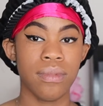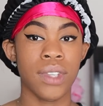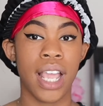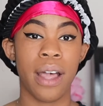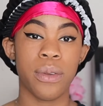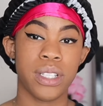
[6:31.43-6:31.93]

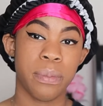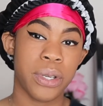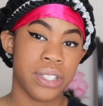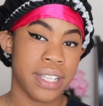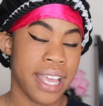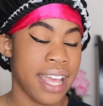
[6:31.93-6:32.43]
I was
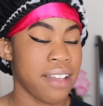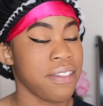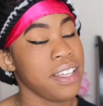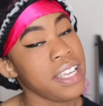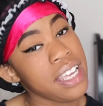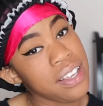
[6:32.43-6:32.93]
supposed to have a
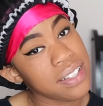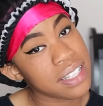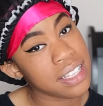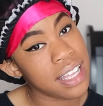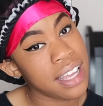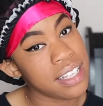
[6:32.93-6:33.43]
heels
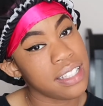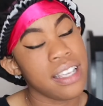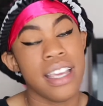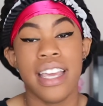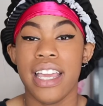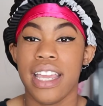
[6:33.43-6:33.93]
class.
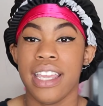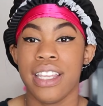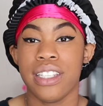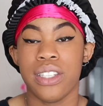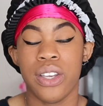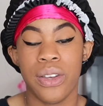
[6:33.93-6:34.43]
And
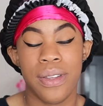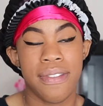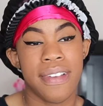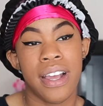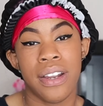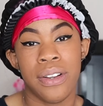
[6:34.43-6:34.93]
so, if
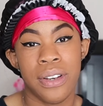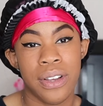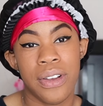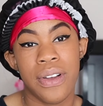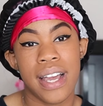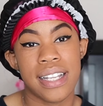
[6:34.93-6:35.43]
y'all don't
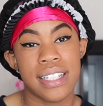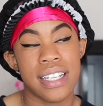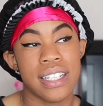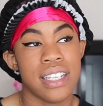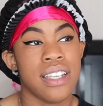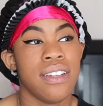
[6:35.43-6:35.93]
know, I
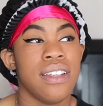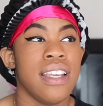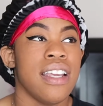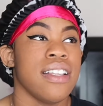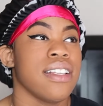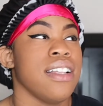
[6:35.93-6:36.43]
teach heel
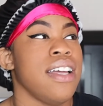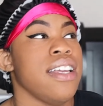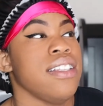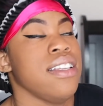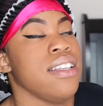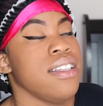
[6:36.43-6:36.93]
dance
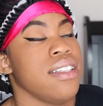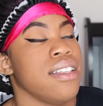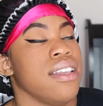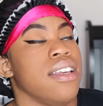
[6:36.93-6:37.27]
classes.